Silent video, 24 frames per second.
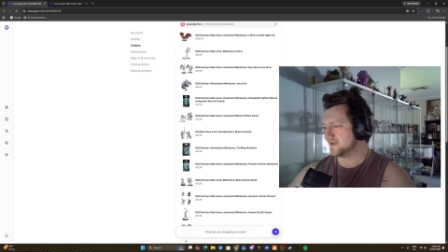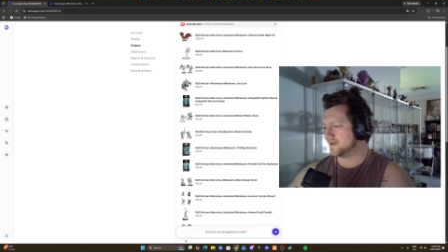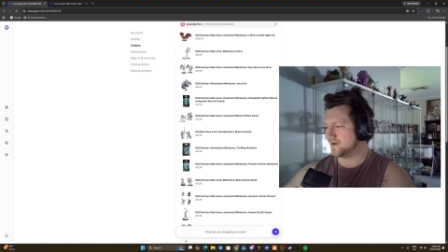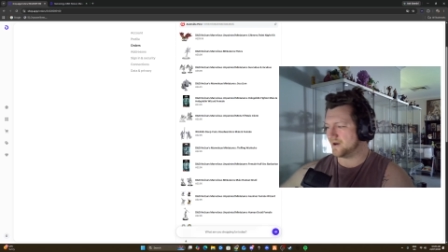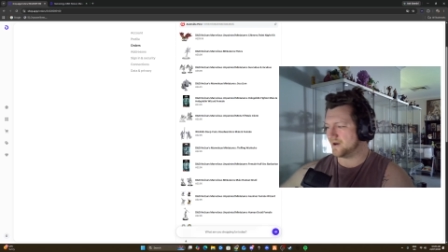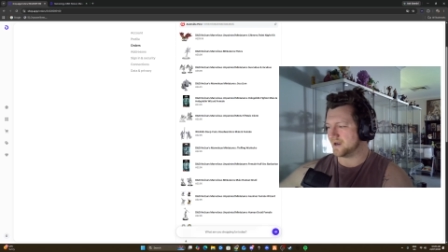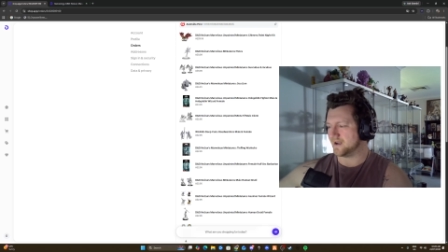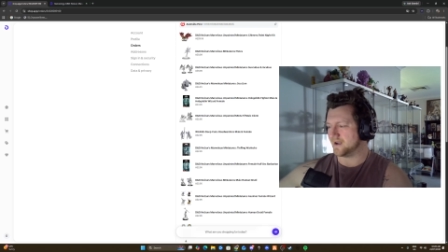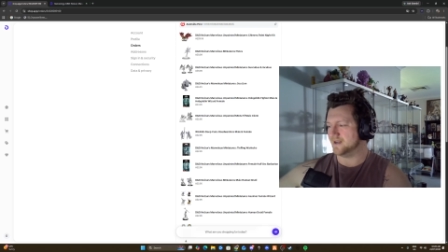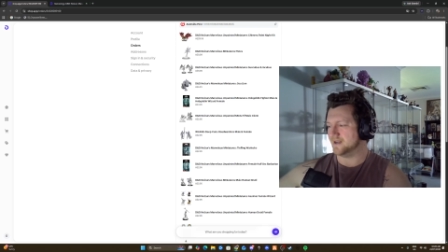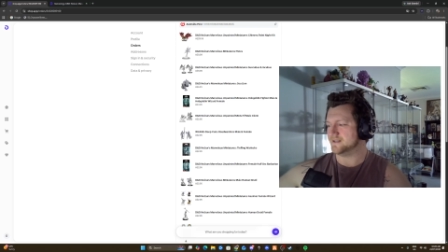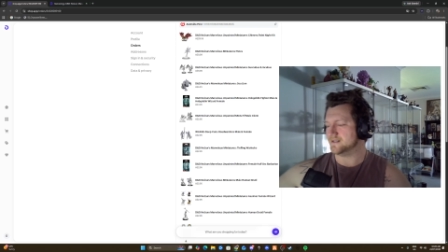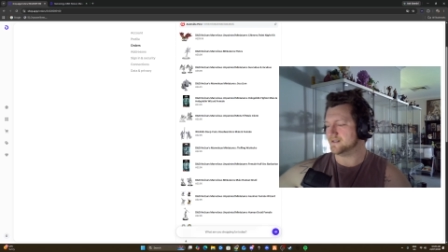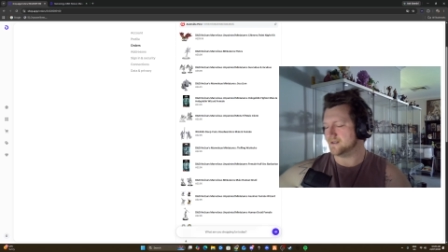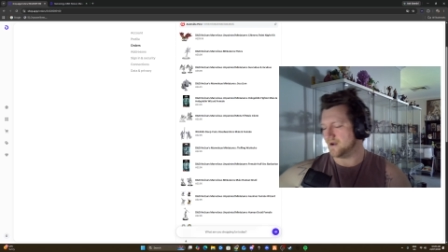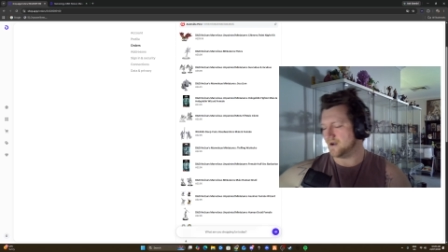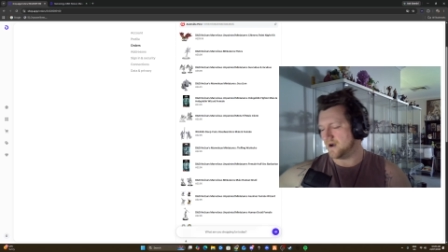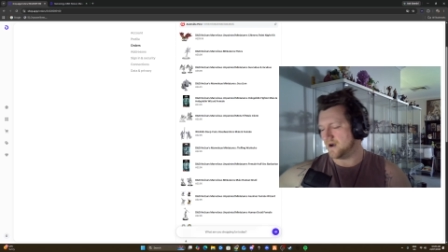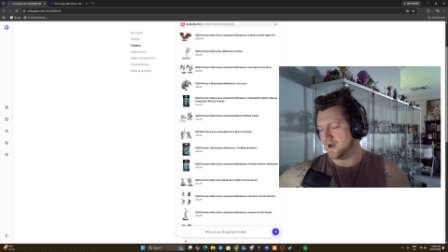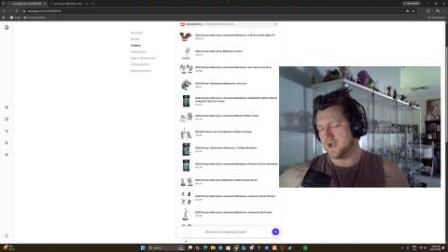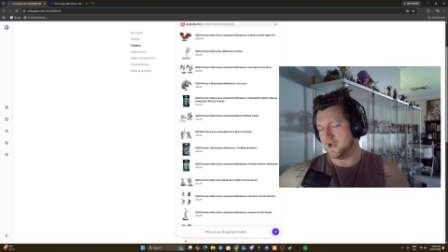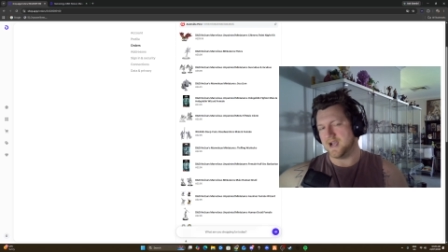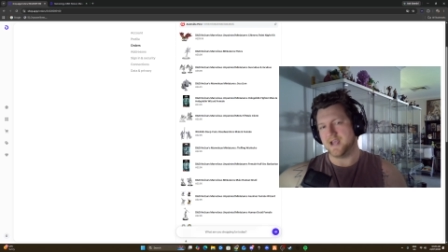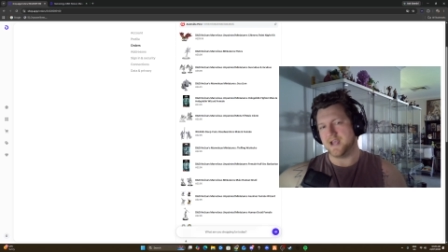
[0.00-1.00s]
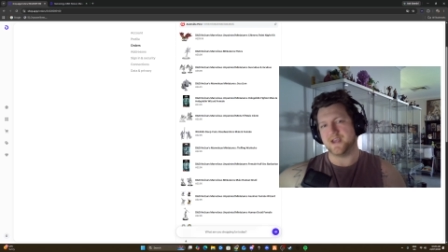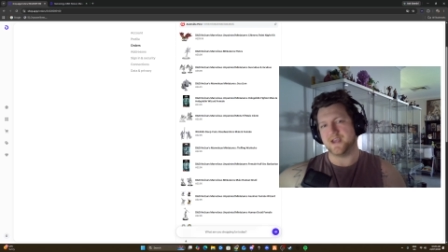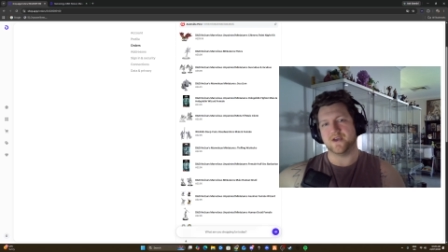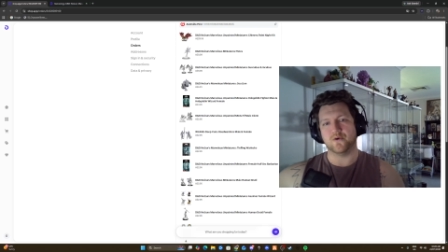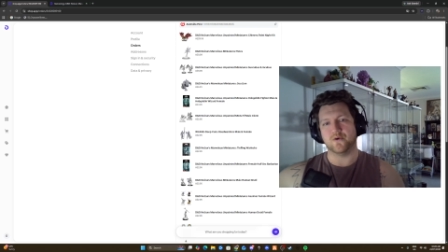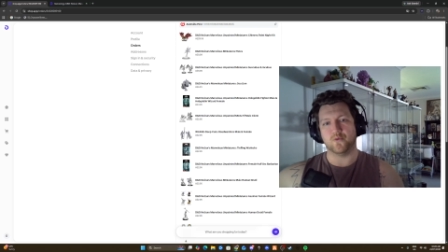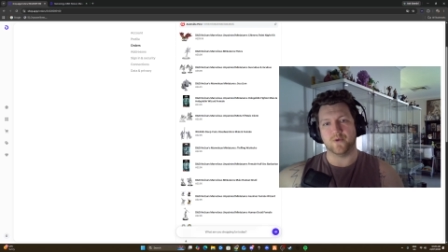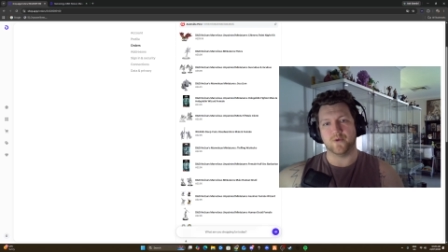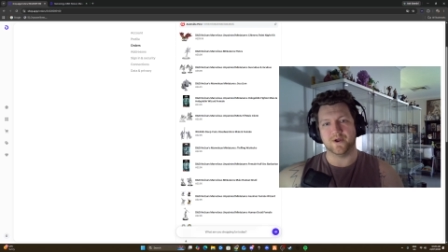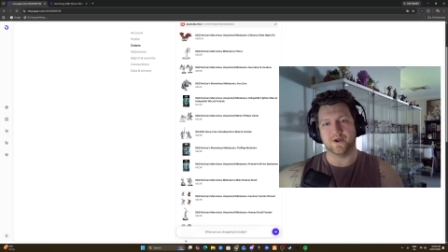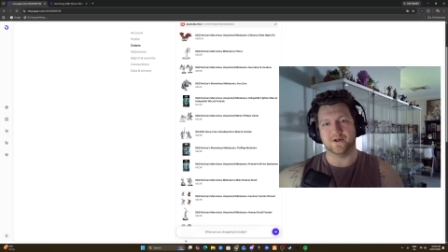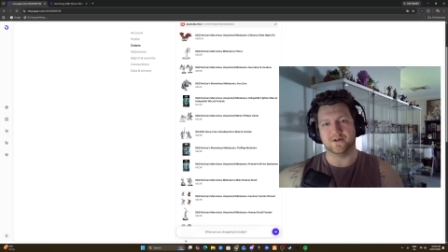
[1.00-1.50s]
Alright guys, I
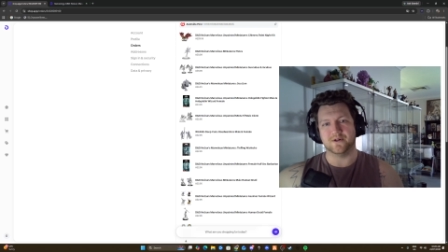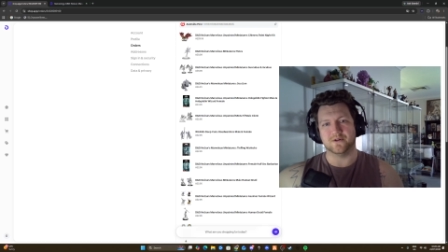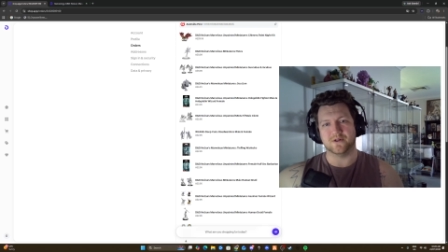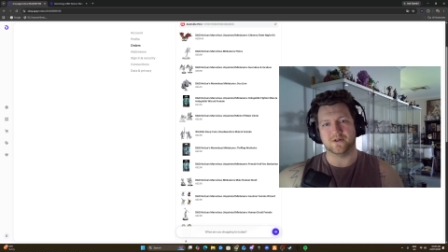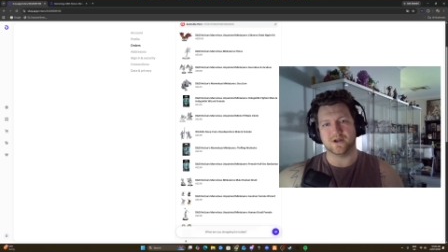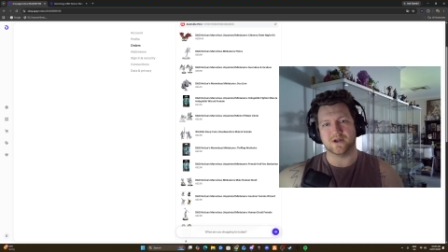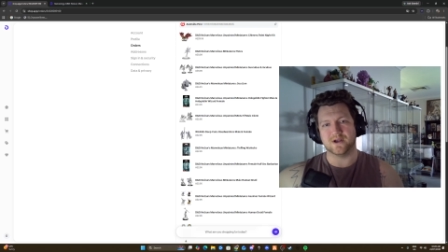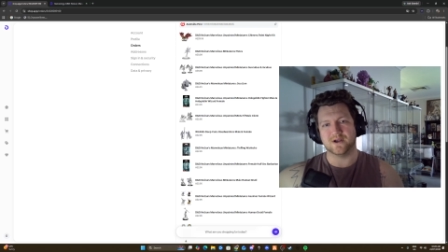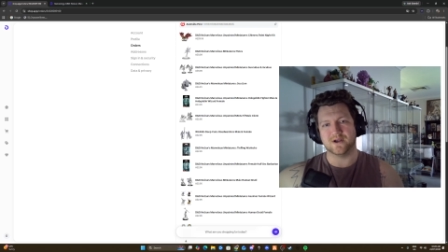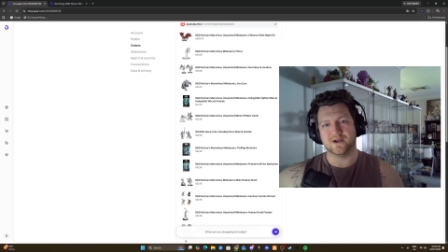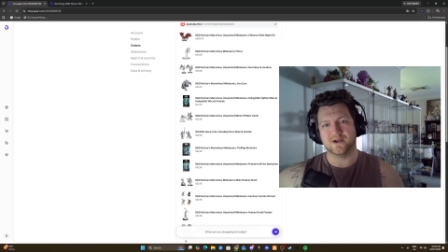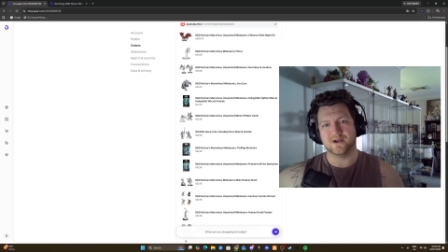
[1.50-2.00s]
will